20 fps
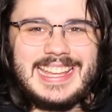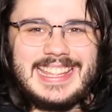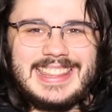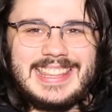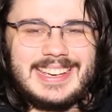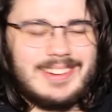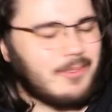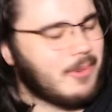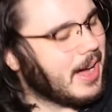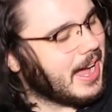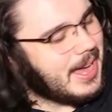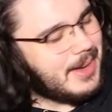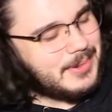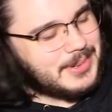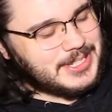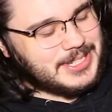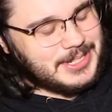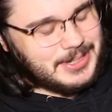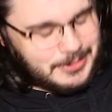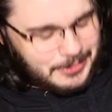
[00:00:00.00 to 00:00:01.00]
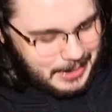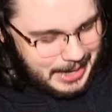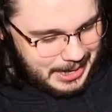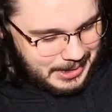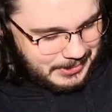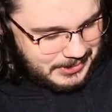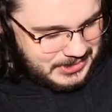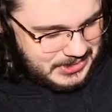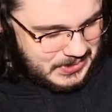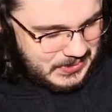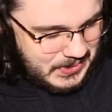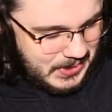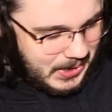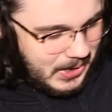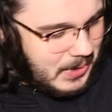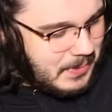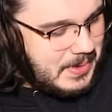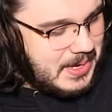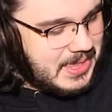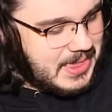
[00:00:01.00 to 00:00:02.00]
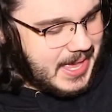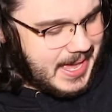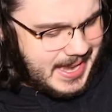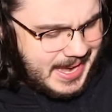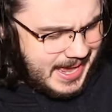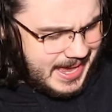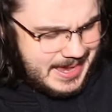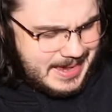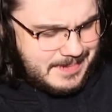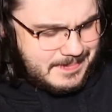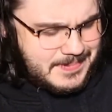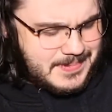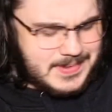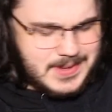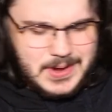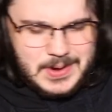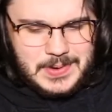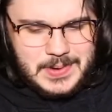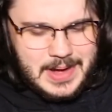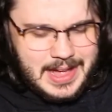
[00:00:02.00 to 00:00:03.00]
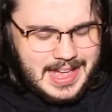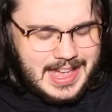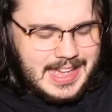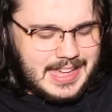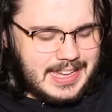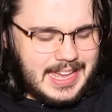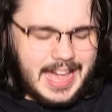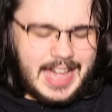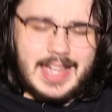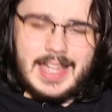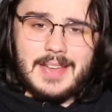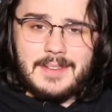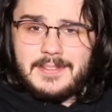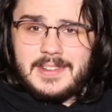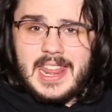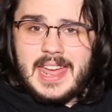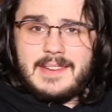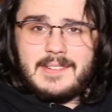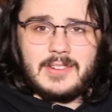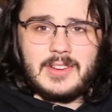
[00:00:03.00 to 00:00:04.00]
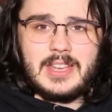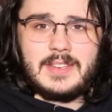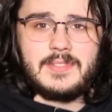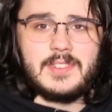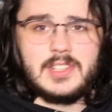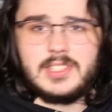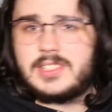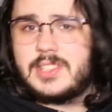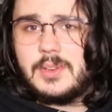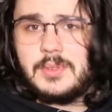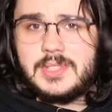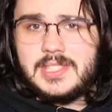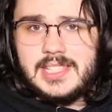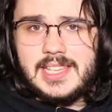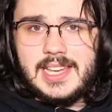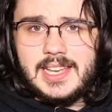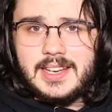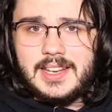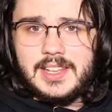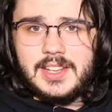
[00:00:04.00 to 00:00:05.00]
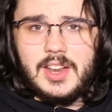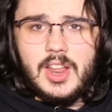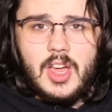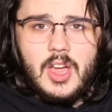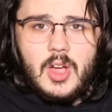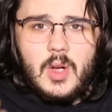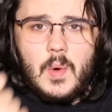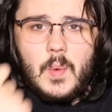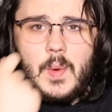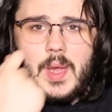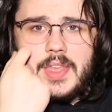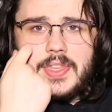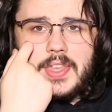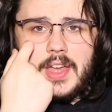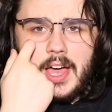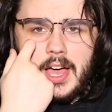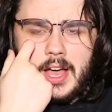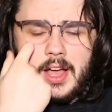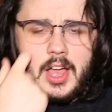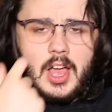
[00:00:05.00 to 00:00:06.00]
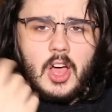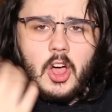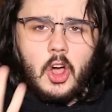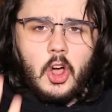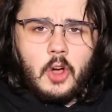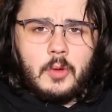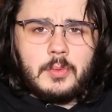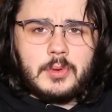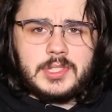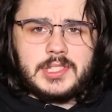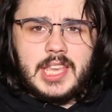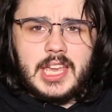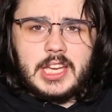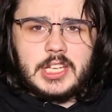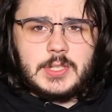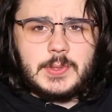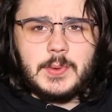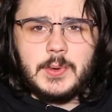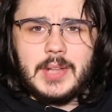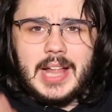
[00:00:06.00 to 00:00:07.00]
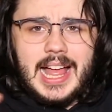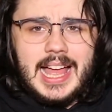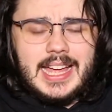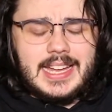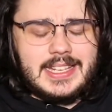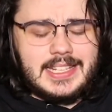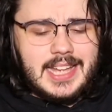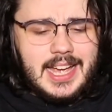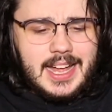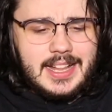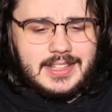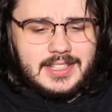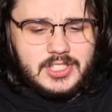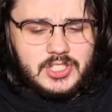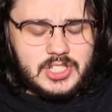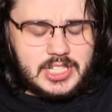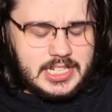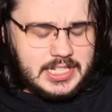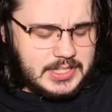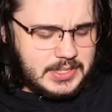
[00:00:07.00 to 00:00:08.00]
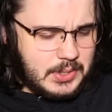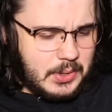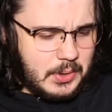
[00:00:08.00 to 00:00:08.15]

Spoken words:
Why would you call me that? I have never even associated with homosexual ideologies